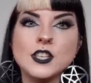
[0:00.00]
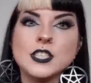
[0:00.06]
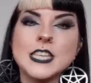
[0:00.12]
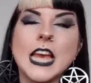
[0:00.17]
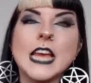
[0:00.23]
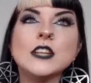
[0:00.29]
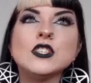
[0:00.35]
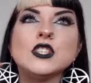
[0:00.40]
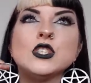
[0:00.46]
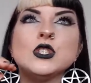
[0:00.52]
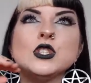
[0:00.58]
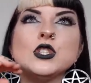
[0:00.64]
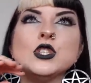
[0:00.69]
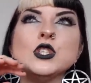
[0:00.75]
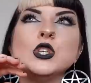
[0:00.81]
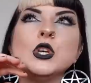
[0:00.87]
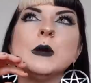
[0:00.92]
tend
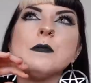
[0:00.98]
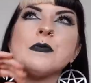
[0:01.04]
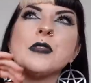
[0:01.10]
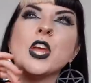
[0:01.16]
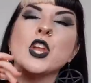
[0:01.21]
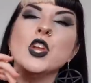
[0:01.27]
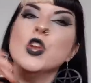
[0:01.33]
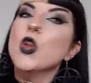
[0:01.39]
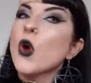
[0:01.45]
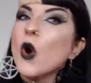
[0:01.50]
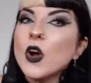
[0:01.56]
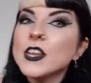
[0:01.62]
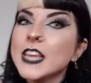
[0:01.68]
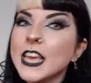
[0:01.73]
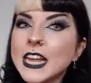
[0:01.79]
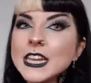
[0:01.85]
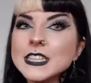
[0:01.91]
to
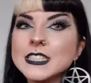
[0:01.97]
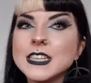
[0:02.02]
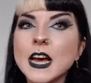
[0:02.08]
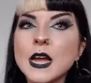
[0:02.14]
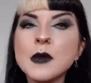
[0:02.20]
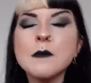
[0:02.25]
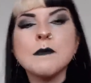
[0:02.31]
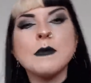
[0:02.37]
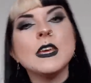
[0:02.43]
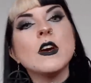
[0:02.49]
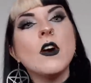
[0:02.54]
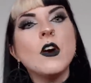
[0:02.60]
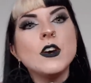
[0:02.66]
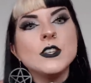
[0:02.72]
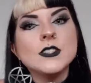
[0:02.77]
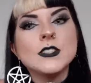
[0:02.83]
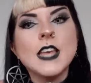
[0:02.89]
not get it done
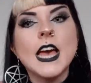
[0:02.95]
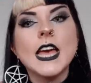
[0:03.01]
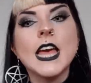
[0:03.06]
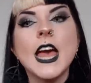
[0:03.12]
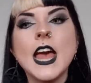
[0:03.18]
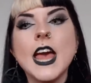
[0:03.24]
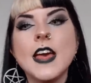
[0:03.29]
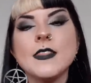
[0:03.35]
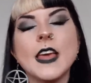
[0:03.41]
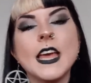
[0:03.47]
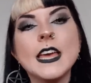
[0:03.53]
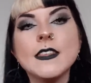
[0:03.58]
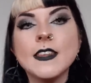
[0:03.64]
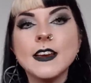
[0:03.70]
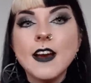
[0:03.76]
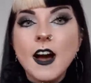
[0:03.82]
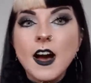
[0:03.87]
because like they
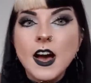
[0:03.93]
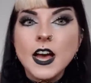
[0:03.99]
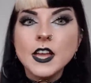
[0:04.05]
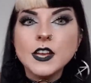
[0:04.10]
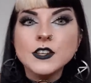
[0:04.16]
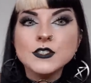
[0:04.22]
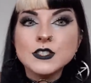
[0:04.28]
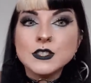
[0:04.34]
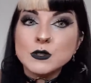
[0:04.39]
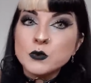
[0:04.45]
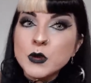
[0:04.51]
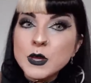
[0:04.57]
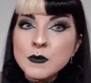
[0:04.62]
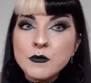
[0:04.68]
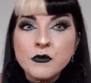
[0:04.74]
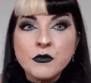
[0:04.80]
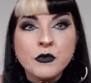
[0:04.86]
either can't
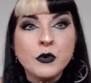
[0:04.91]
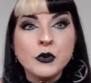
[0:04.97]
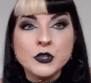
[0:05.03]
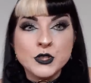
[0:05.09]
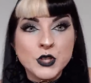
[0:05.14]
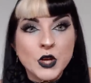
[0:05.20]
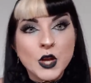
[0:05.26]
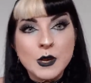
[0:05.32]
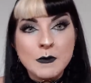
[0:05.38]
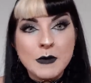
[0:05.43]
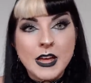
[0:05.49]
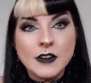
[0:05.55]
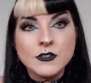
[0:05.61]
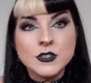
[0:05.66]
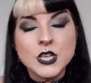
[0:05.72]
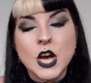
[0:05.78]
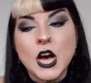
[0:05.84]
swim for a certain
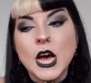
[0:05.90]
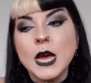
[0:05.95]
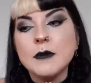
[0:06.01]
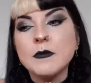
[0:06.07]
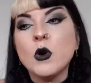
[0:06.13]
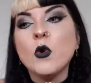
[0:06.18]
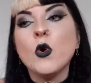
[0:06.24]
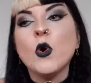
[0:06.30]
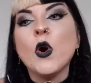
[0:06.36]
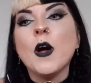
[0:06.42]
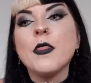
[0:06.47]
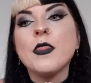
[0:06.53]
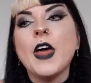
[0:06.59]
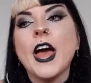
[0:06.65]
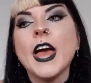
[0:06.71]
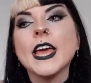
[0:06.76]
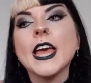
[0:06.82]
amount of time or
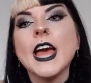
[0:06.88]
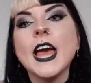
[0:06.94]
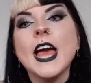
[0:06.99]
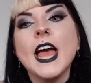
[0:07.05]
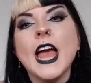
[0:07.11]
like